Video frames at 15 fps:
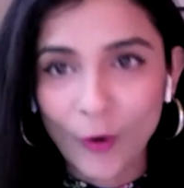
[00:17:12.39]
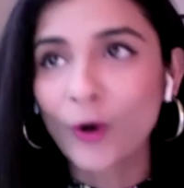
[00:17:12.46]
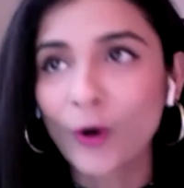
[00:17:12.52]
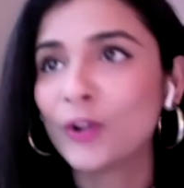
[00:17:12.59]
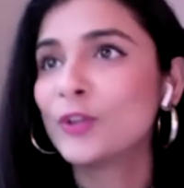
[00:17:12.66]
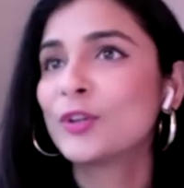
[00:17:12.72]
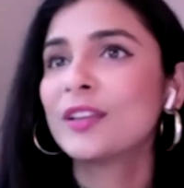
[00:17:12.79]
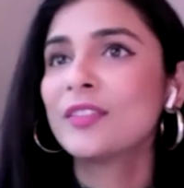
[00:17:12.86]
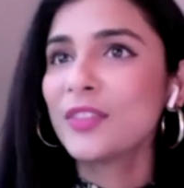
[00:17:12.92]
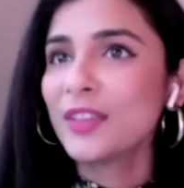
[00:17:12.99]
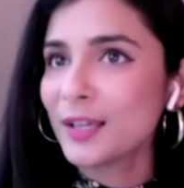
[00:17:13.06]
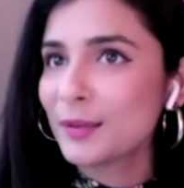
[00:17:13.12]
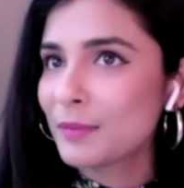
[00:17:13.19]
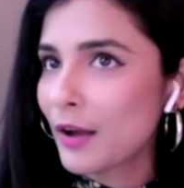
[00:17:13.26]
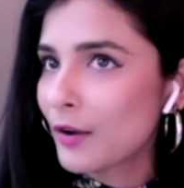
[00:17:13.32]
All you can think
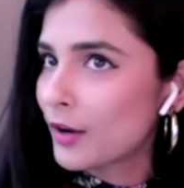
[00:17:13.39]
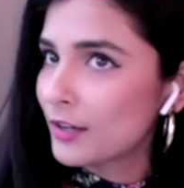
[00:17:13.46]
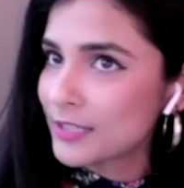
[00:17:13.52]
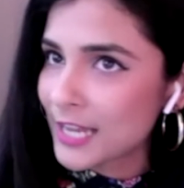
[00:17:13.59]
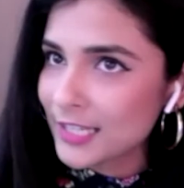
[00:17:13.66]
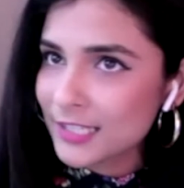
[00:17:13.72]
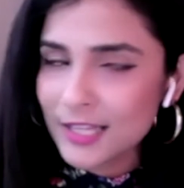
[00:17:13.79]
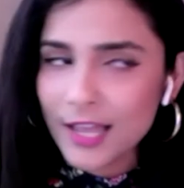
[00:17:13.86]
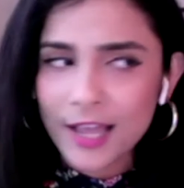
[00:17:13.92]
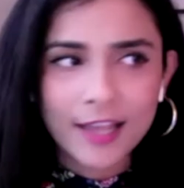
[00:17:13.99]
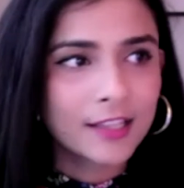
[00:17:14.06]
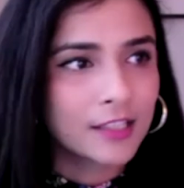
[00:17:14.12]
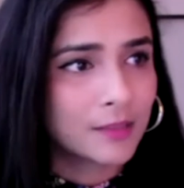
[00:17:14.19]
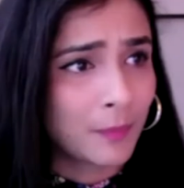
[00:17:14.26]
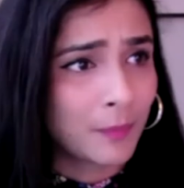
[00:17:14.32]
about are
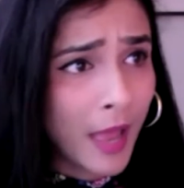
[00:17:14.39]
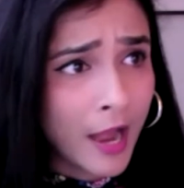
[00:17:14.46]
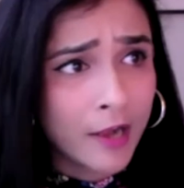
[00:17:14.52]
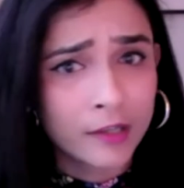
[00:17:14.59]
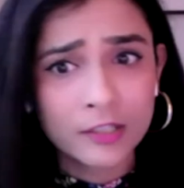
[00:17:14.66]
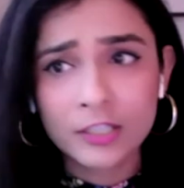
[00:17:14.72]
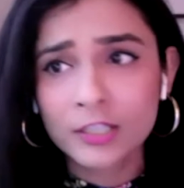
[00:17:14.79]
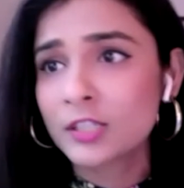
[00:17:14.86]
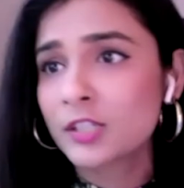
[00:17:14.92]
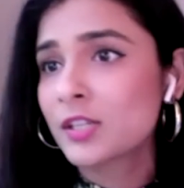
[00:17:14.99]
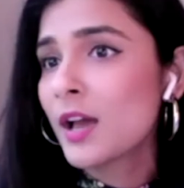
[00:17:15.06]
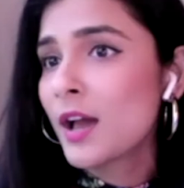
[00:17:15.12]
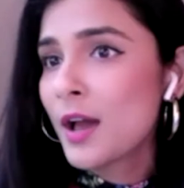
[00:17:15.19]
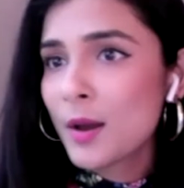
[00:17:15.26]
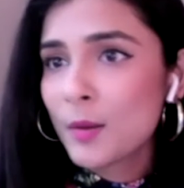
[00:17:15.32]
textiles, patterns,
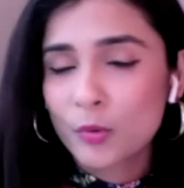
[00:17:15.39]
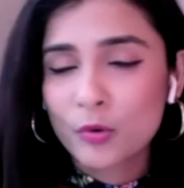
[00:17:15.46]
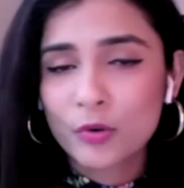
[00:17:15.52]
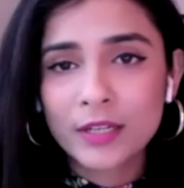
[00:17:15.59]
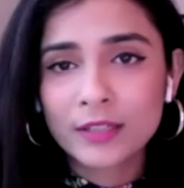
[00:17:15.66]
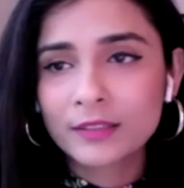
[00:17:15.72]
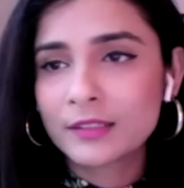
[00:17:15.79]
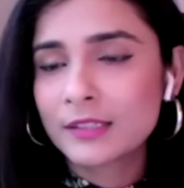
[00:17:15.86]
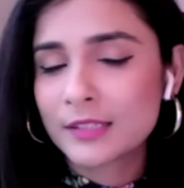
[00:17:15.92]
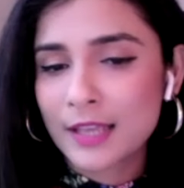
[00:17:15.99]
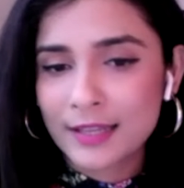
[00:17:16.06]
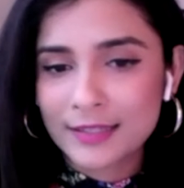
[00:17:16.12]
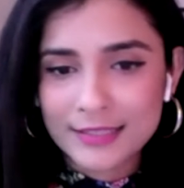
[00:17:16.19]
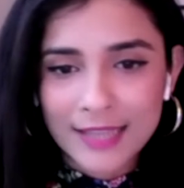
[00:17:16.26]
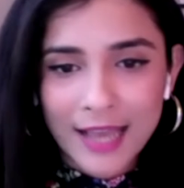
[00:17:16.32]
prints,
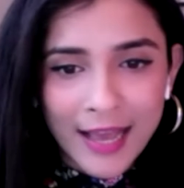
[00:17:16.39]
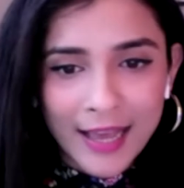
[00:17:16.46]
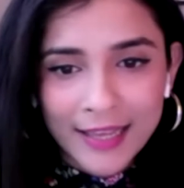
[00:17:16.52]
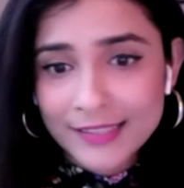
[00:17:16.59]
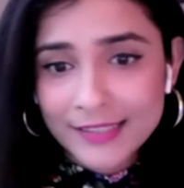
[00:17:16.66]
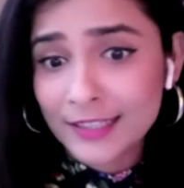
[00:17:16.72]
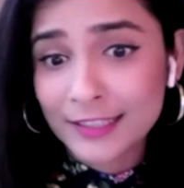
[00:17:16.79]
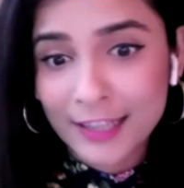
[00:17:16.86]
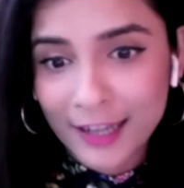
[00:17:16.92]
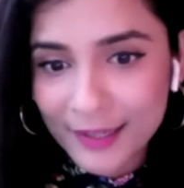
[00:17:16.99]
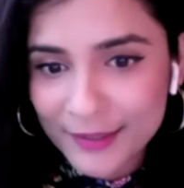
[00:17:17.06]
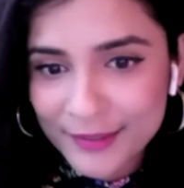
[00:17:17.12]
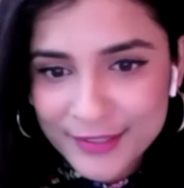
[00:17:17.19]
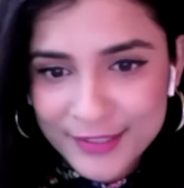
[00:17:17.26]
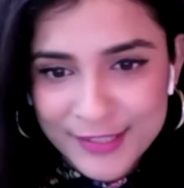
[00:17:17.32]
and dyes and
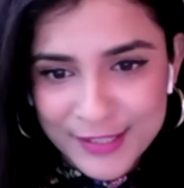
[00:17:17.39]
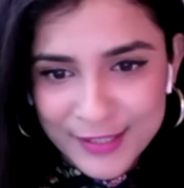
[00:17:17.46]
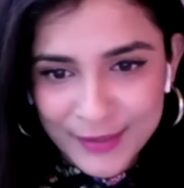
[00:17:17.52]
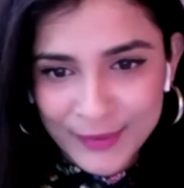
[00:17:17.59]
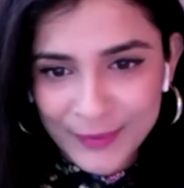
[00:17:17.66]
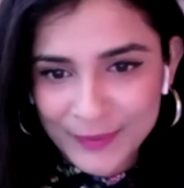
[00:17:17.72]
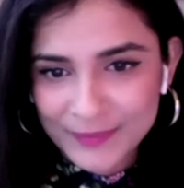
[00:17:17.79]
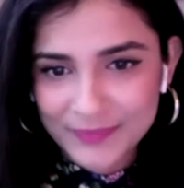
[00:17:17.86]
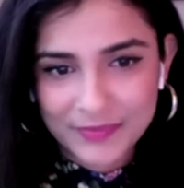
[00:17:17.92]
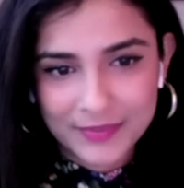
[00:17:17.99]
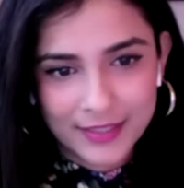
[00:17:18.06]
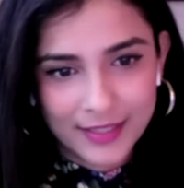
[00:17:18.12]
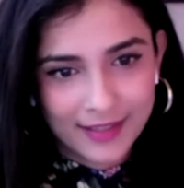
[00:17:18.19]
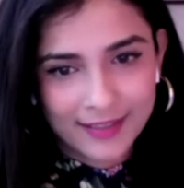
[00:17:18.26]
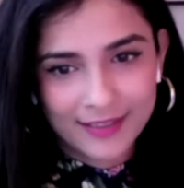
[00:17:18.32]
colors. So
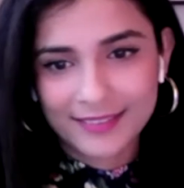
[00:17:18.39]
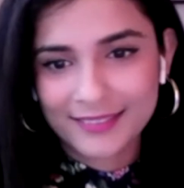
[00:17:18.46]
yeah,